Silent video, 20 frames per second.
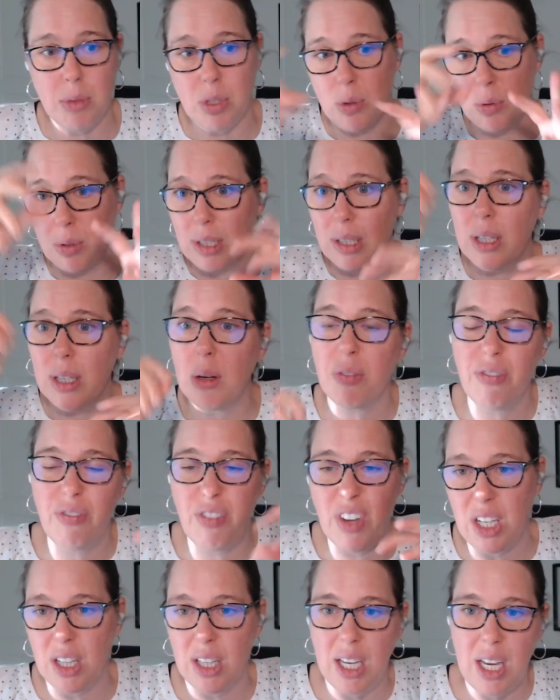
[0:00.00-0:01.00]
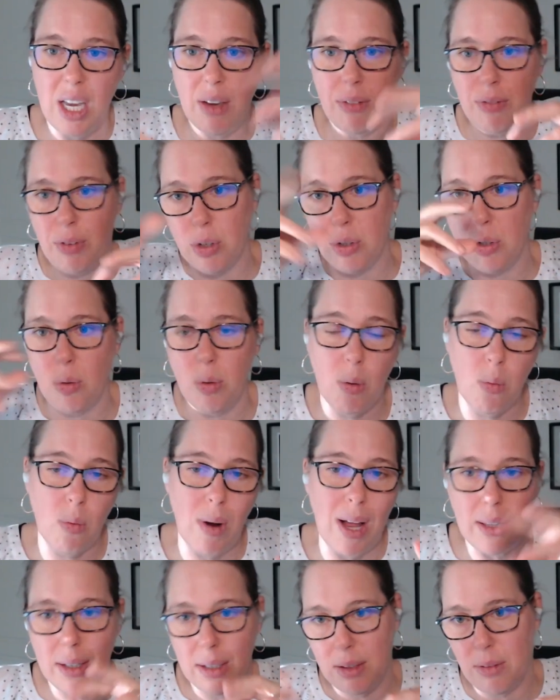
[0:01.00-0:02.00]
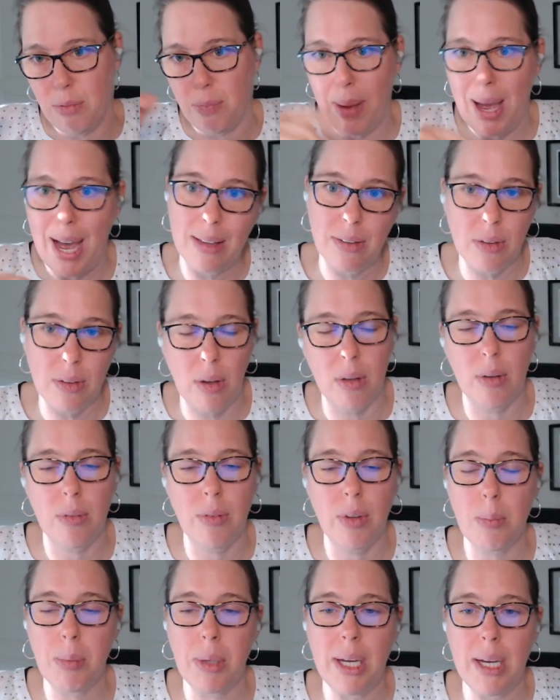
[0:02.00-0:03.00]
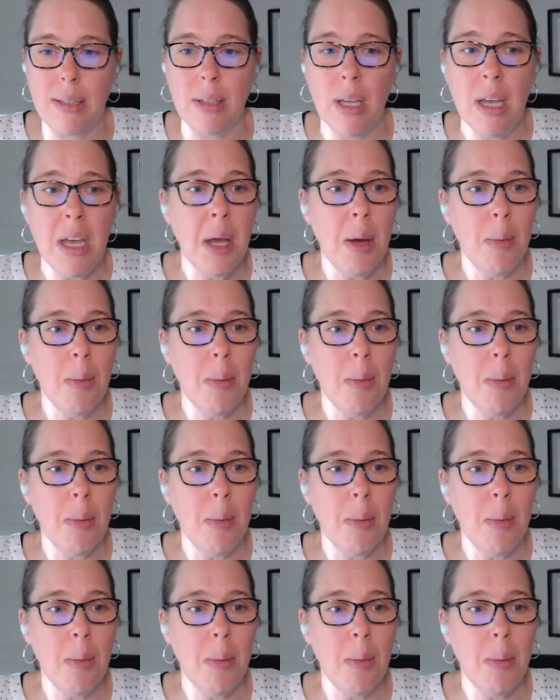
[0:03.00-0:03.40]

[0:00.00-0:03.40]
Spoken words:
So it's a little fiddly if you're doing relative paths all over the place.